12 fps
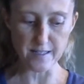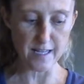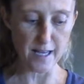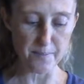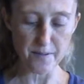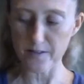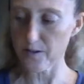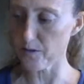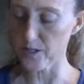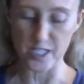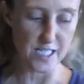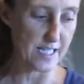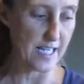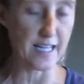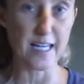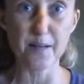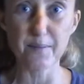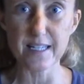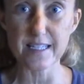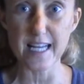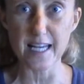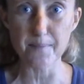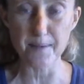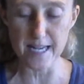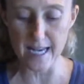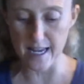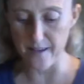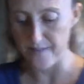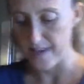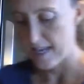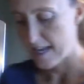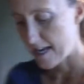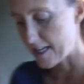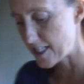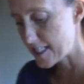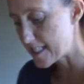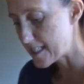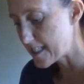top of the oranges, and then I'm gonna take my knife and just